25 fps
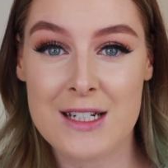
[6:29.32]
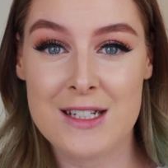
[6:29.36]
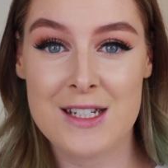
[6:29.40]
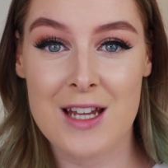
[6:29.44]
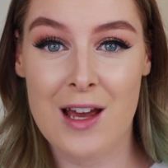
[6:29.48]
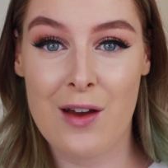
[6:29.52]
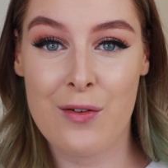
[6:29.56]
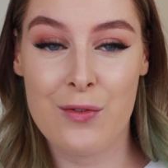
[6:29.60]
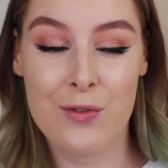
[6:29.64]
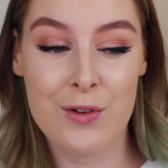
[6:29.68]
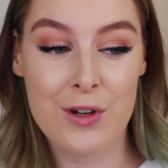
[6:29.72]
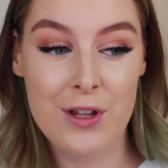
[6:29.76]
They
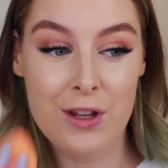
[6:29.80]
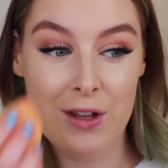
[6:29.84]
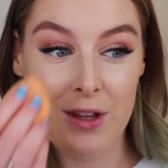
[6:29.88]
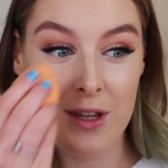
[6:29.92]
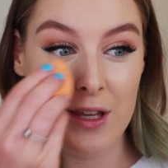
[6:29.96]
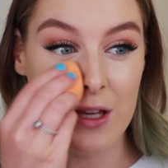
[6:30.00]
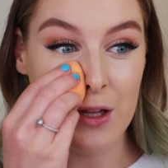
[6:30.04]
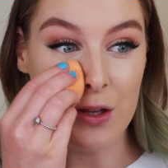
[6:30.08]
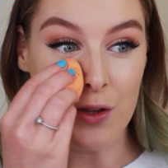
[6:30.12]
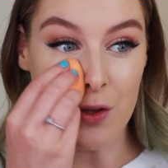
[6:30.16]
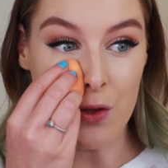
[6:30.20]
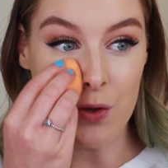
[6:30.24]

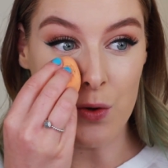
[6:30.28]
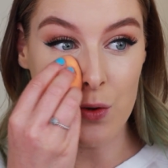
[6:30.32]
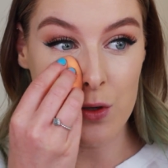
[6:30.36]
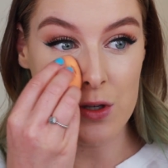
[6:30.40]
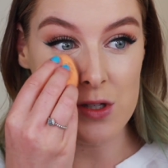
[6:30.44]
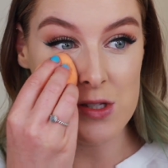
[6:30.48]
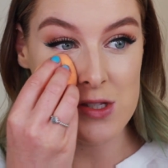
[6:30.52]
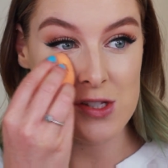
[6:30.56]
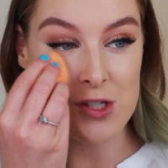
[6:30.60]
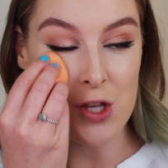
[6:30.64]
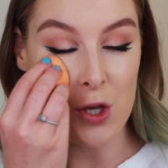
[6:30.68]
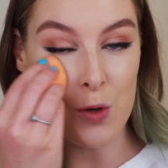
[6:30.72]
definitely
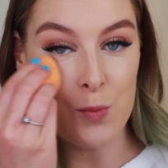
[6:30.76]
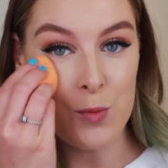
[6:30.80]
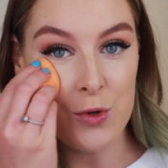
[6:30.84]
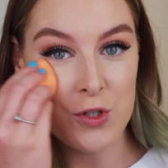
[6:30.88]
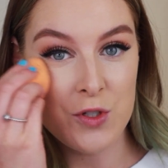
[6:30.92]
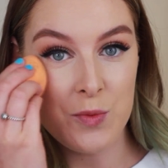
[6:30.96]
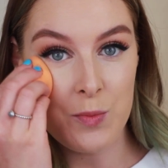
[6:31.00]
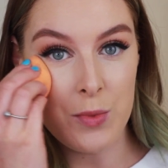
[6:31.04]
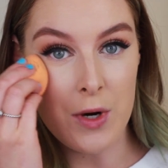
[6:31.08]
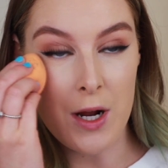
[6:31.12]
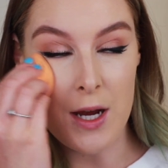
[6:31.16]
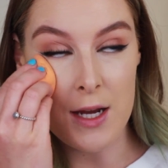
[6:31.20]
look so
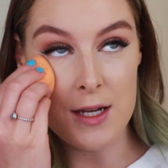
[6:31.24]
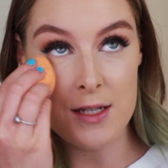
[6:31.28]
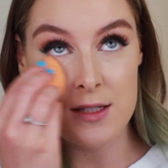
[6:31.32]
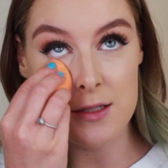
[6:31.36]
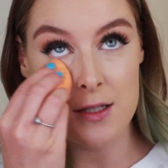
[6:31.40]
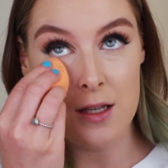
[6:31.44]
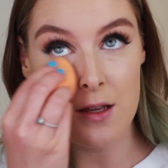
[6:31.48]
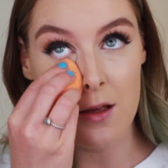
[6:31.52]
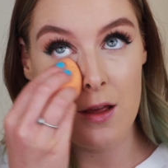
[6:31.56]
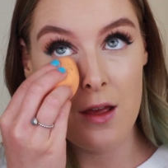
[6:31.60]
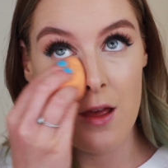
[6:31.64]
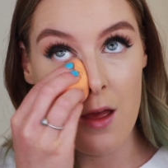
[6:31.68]
much
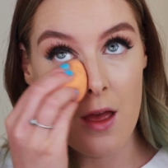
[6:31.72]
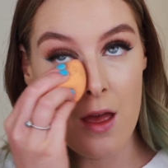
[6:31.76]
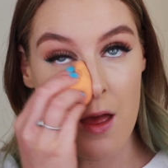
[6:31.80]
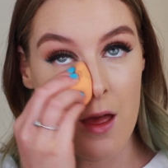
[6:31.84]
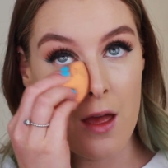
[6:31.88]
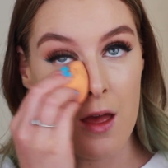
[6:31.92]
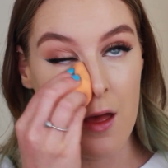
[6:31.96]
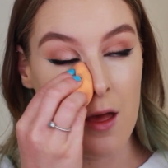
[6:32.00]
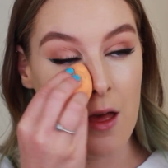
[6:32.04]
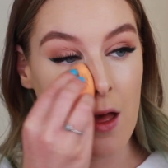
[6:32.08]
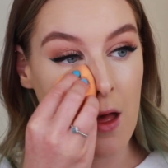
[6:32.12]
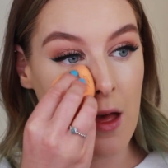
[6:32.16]
brighter
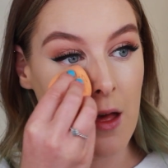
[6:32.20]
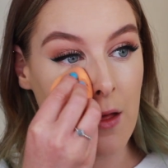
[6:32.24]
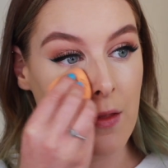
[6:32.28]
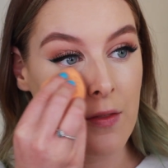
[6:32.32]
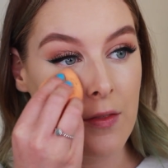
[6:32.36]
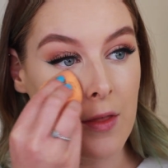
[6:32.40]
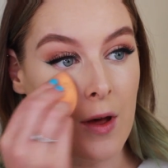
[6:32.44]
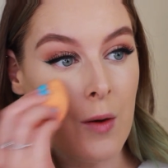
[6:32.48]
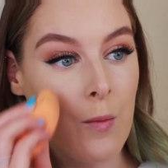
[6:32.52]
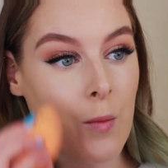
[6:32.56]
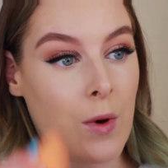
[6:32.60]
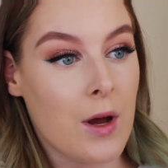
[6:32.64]

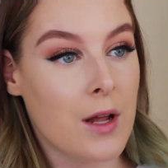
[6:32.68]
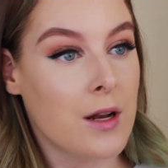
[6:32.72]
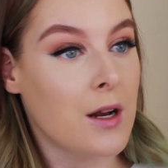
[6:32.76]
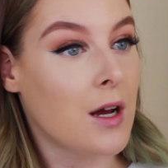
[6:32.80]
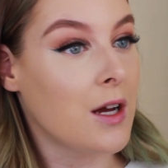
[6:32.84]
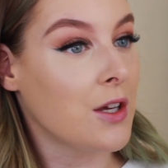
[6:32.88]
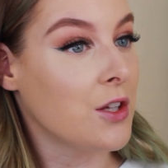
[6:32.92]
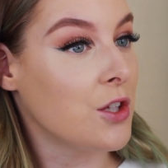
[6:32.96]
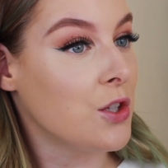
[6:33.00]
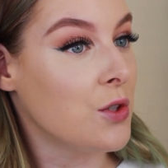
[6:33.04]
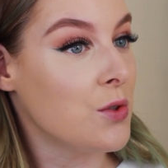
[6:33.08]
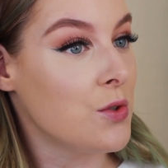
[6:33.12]
than when
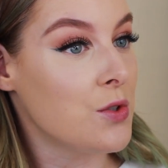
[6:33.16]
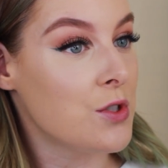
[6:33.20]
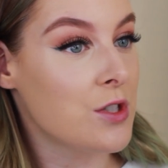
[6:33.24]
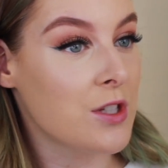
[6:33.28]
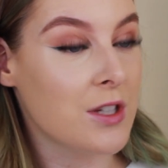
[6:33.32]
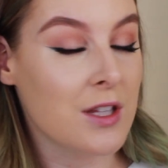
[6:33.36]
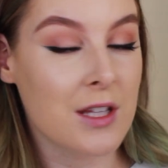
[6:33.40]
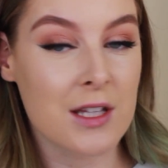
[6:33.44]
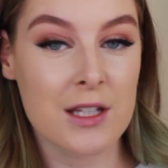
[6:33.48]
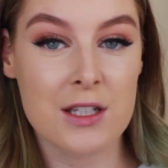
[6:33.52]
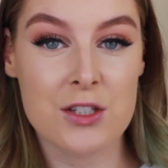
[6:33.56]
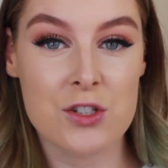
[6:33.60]
I
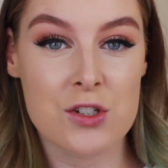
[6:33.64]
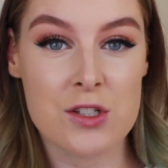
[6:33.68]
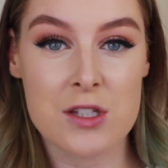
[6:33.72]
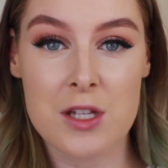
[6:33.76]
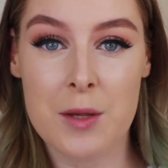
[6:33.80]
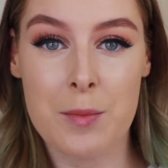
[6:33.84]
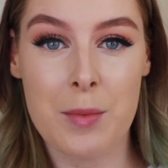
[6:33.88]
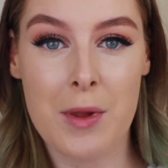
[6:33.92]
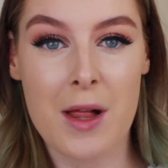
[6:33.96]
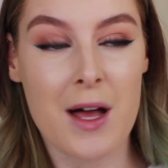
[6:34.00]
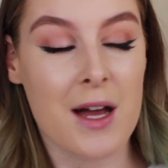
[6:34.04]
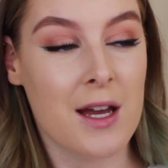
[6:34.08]
usually just
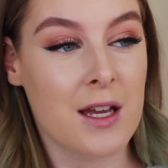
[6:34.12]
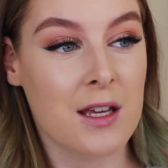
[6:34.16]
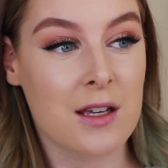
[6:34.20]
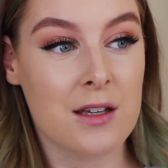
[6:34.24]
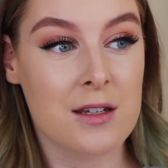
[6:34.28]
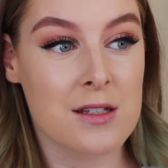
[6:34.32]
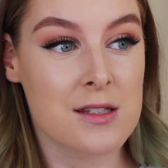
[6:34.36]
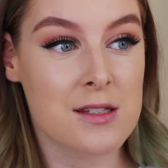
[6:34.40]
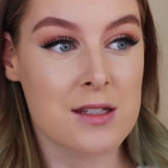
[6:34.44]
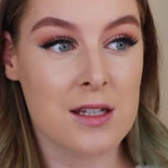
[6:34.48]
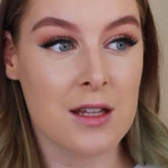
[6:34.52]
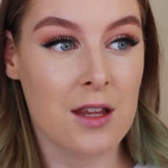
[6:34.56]
apply
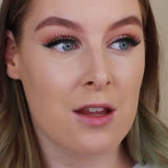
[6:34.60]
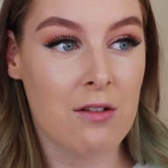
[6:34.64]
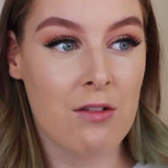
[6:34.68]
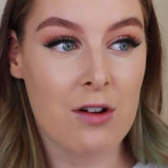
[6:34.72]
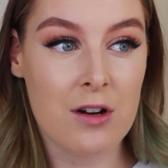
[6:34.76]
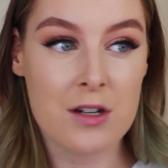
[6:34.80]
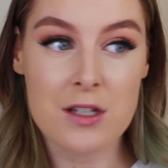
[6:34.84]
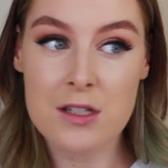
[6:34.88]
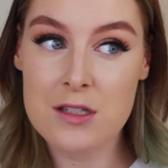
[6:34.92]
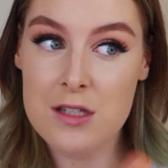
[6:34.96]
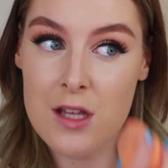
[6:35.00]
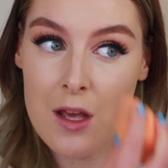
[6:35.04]
concealer
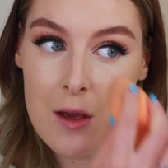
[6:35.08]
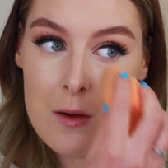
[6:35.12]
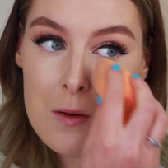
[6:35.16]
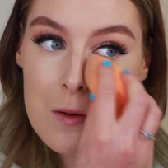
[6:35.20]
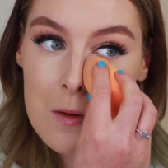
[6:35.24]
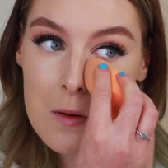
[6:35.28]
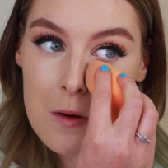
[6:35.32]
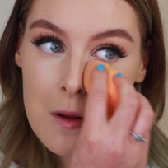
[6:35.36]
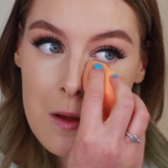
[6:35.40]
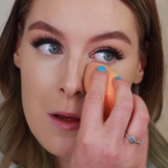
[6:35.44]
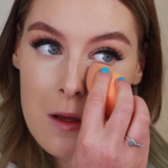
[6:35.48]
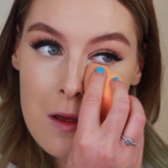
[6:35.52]
on its
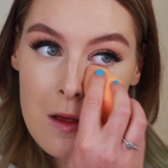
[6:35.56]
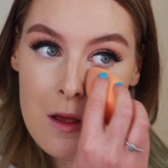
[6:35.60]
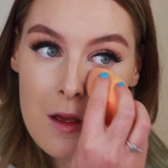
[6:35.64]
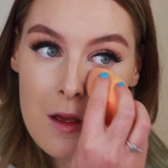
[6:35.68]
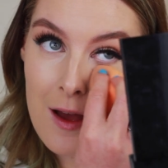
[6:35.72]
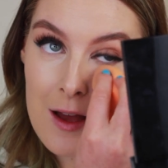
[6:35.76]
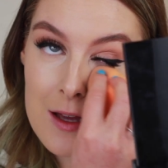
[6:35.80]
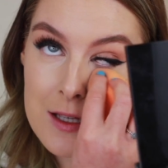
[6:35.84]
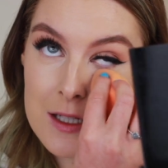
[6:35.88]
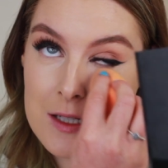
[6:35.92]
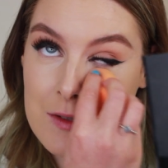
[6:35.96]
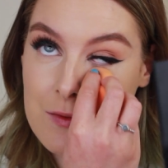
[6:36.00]
own.
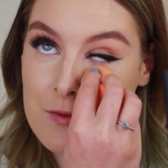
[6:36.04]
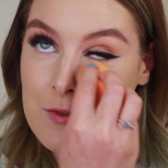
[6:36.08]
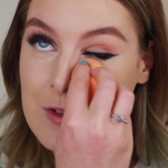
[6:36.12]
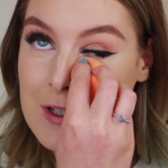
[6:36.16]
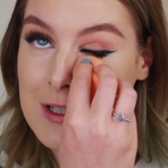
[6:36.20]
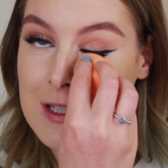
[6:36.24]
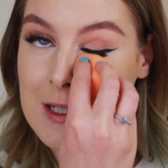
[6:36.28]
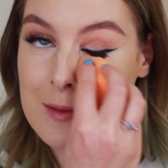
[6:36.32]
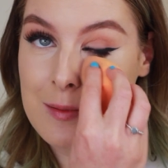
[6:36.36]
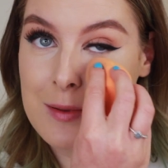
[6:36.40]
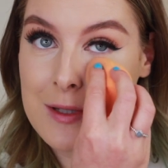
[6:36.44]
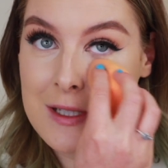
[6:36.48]
I am
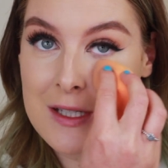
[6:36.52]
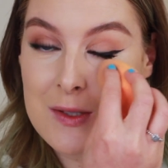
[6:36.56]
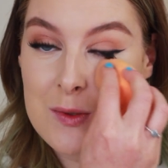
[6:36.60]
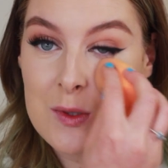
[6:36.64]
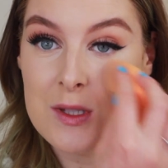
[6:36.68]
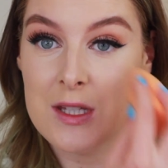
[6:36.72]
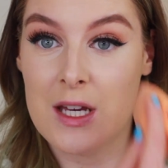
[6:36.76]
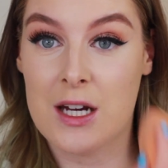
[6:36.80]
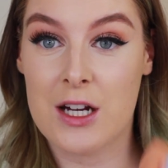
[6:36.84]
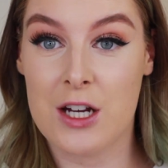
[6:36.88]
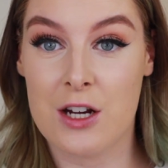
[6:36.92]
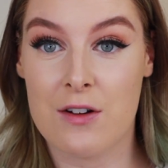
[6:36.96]
really pleased
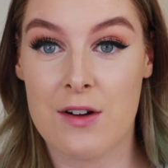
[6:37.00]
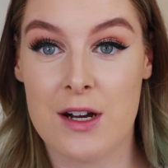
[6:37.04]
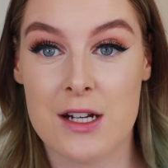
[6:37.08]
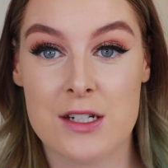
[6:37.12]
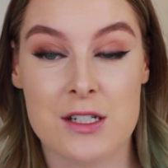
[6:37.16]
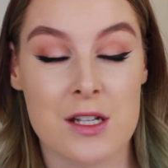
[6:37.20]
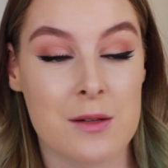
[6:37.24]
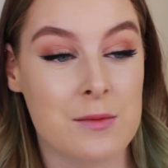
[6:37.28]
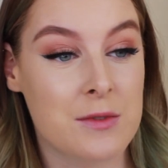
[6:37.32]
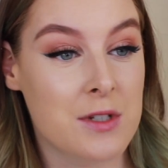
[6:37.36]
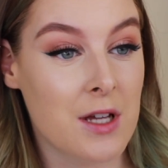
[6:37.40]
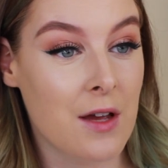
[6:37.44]
with that
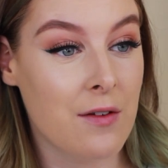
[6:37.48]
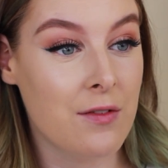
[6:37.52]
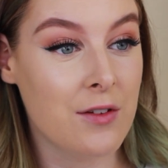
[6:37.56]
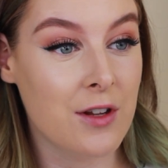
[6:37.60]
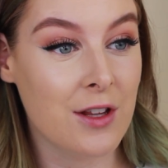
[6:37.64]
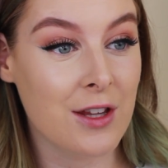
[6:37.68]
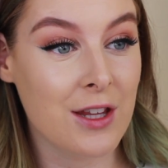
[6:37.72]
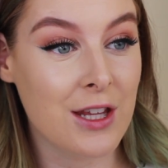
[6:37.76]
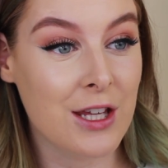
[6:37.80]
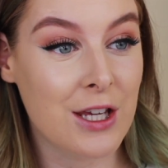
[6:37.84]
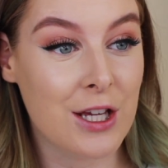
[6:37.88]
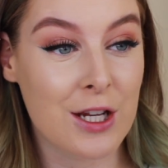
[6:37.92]
correct. I'm
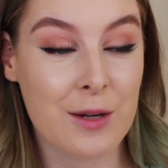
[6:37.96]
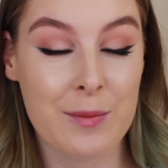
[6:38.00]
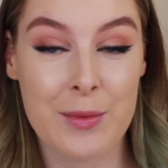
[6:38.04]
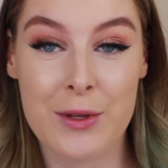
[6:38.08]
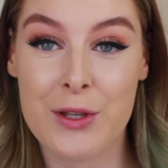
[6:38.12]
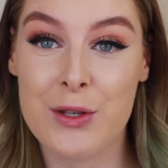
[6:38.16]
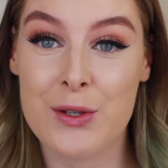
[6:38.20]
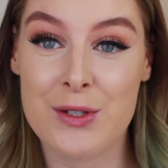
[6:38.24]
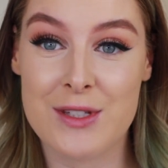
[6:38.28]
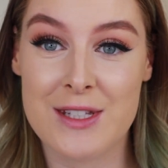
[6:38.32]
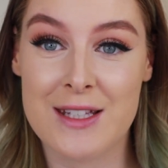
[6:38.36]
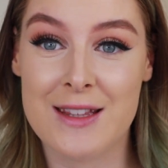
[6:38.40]
definitely going to be
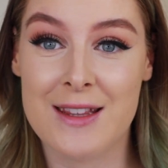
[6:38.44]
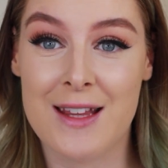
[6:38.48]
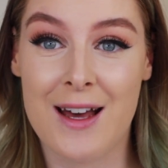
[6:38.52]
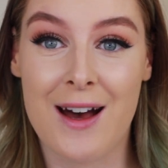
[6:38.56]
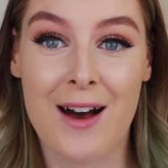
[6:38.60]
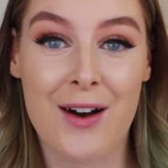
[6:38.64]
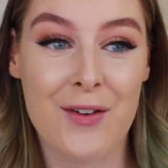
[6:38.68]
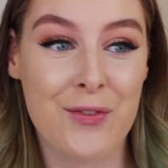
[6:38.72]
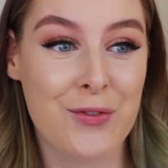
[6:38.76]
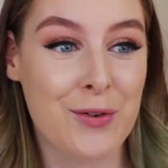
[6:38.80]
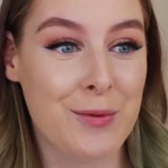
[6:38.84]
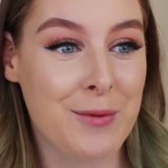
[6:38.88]
using
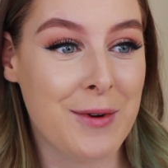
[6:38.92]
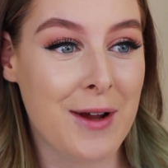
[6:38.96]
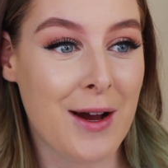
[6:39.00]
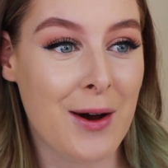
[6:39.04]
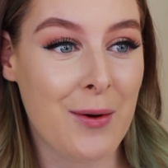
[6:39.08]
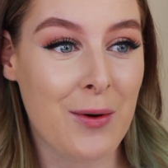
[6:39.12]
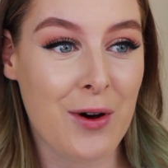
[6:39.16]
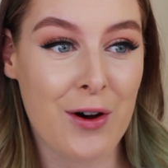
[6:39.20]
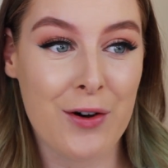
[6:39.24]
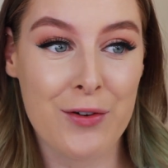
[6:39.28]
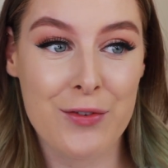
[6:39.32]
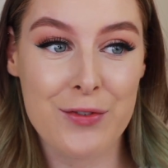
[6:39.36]
that from
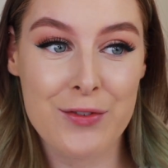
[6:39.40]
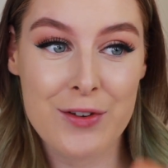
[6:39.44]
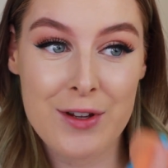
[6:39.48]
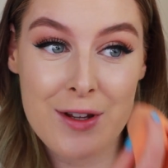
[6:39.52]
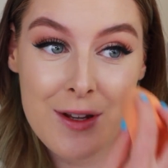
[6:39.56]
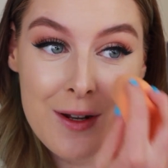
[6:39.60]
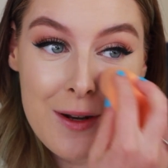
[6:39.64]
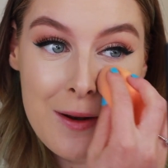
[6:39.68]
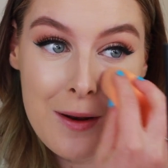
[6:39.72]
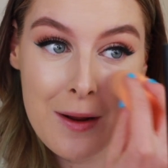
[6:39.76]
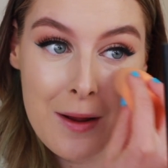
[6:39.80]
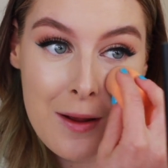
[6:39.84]
now
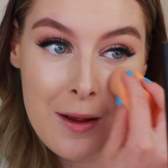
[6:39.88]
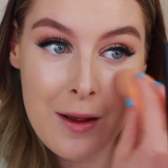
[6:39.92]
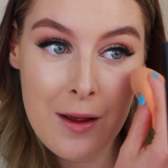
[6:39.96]
often.